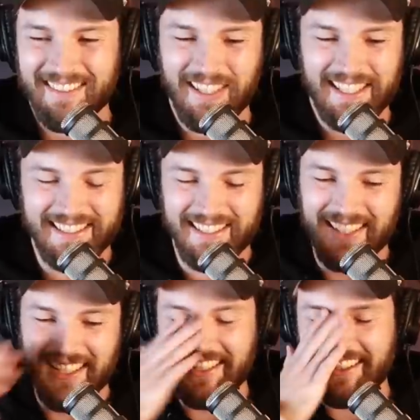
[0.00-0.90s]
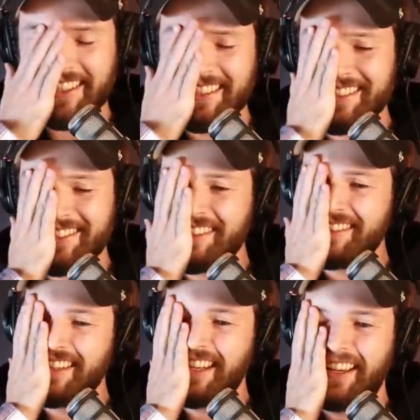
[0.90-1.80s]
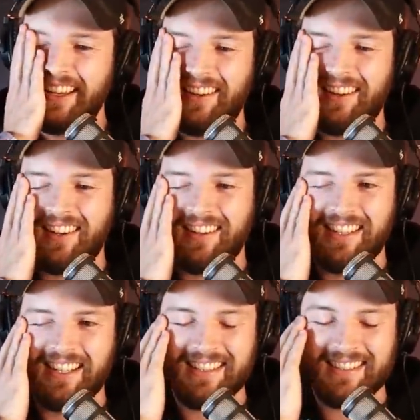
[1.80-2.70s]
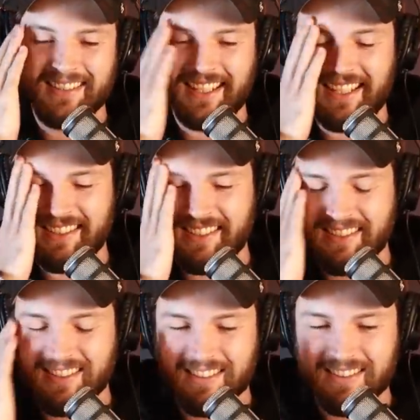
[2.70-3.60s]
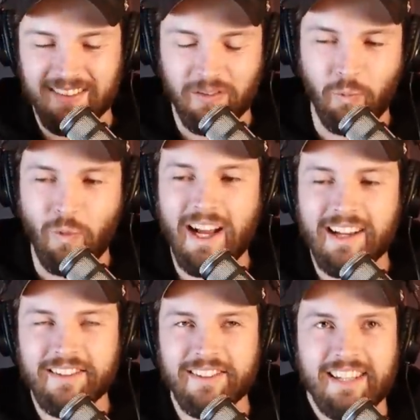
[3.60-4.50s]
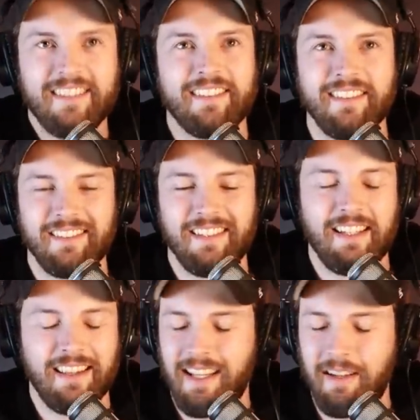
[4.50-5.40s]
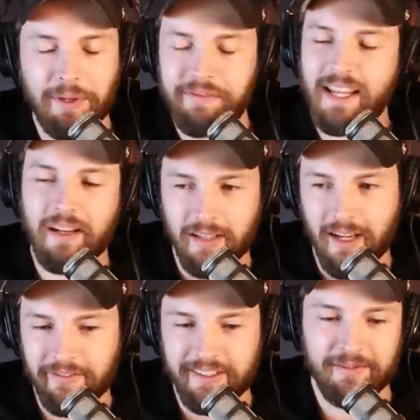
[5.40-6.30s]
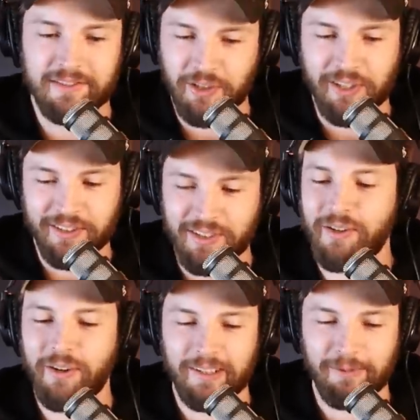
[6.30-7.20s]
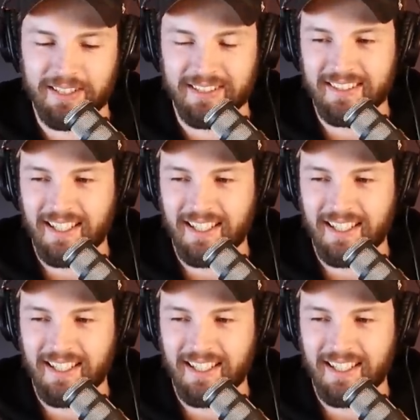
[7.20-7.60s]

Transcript: Oh my God. This is just, uh, it's, it's wild that we've said a lot of it during the story, which